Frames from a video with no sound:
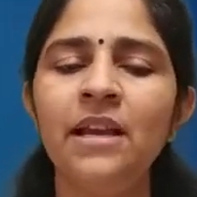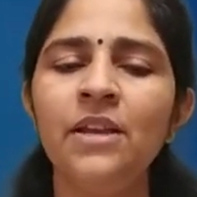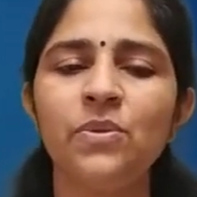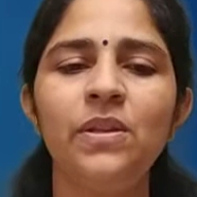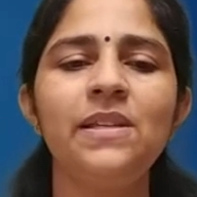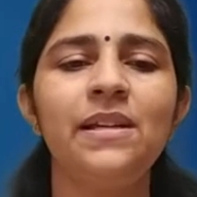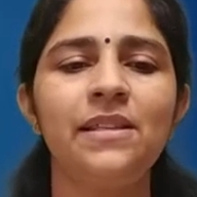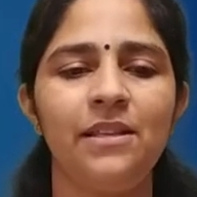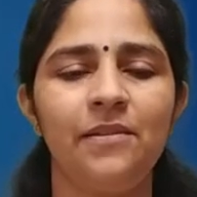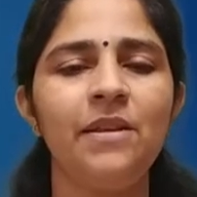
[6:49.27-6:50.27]
So these are
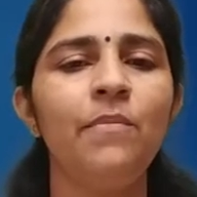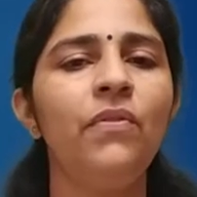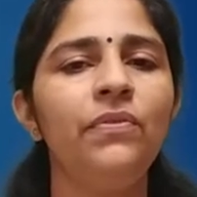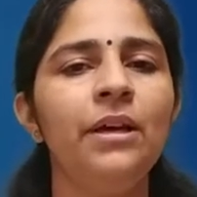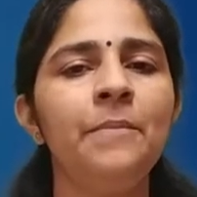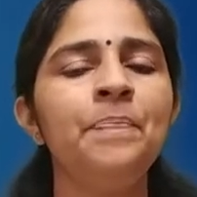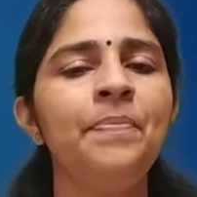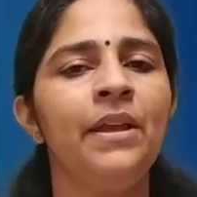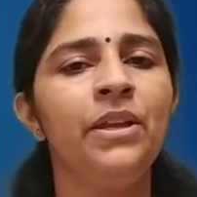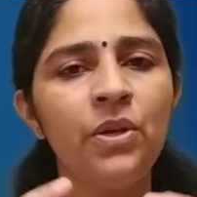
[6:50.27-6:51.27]
some of the
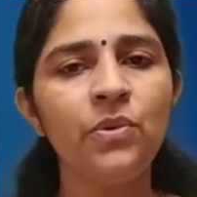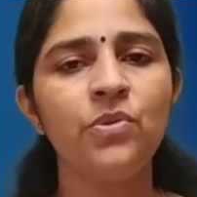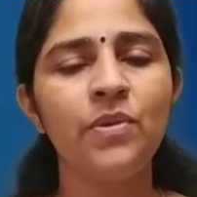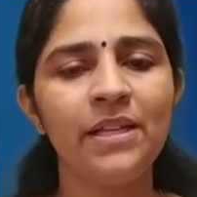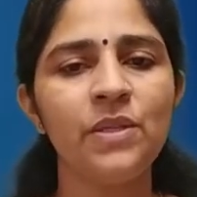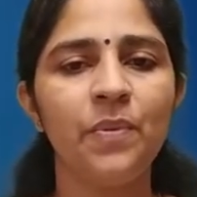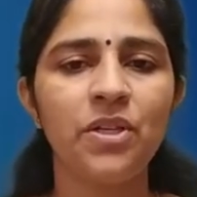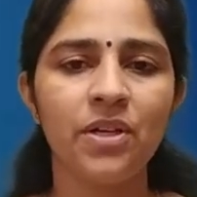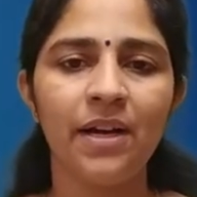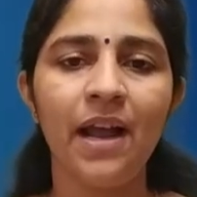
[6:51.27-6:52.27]
nutrients
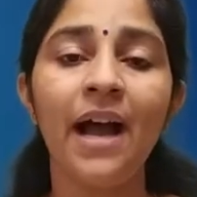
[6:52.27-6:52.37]
which are